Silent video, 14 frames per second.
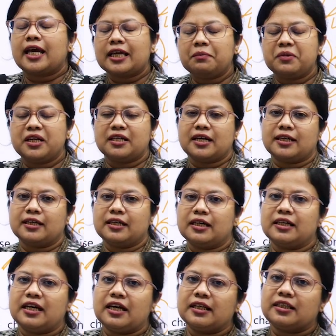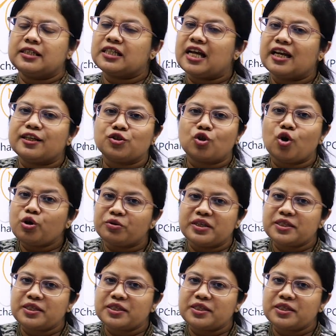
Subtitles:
tachypnea, tachycardia, the child is not